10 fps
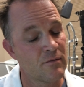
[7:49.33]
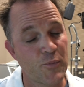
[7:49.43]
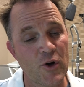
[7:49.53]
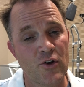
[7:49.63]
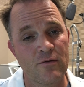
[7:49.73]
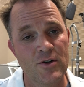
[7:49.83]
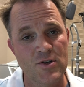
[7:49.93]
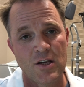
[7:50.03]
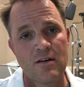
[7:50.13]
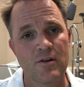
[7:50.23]
pretty good
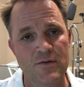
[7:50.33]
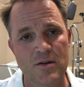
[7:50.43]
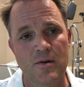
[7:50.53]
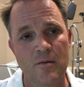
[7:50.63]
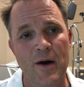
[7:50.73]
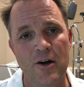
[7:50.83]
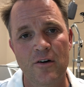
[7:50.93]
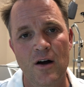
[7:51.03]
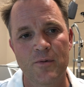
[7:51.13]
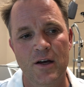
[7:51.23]
vision even if some of the minor
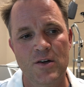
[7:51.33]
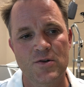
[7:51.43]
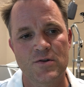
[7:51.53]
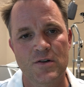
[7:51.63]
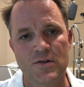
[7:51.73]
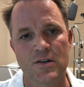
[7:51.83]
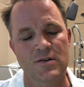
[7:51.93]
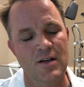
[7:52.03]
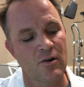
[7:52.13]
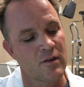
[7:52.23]
complications
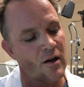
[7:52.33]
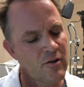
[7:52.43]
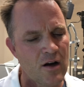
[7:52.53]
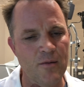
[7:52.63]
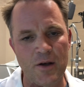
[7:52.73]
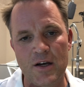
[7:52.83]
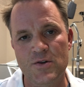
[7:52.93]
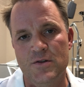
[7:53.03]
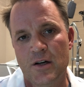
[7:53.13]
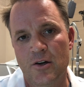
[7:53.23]
exist. Now, the other
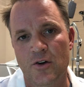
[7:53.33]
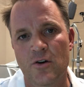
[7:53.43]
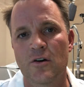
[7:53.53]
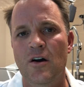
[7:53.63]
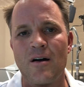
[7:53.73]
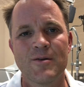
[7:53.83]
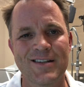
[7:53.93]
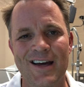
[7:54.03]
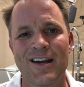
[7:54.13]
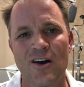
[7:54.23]
complications that can occur are common
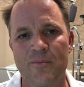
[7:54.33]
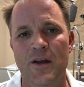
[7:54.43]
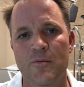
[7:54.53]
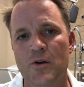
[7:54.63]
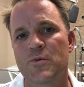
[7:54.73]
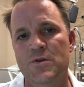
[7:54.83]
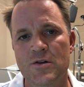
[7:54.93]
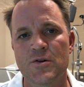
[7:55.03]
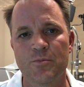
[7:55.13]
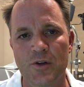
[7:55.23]
to any ophthalmic
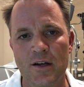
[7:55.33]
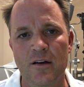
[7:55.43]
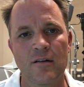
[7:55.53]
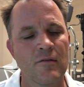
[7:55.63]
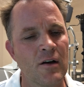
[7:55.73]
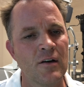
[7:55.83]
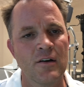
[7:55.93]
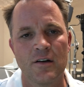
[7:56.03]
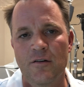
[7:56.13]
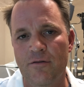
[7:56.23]
procedure: bleeding,
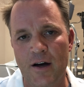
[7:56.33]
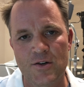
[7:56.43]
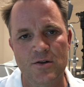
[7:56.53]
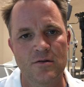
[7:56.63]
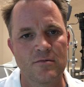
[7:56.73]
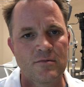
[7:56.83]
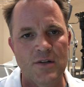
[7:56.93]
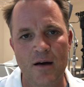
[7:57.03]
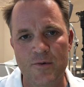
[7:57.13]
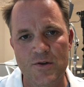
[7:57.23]
infection,
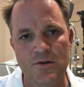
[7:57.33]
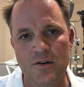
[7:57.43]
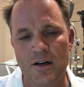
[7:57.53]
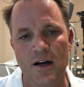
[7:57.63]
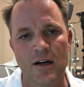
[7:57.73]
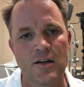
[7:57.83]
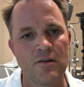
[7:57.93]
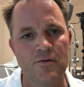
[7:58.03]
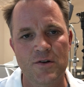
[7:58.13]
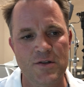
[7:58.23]
damage to the eye,
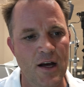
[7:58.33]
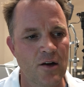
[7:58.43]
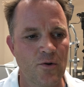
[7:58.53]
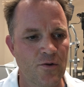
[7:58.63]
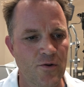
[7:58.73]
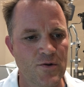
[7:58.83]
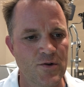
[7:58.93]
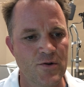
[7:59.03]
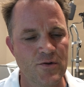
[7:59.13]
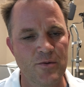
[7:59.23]
need for a second or third
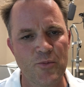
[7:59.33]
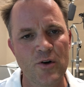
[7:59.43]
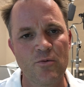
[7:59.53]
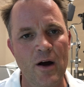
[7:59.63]
surgery. Pretty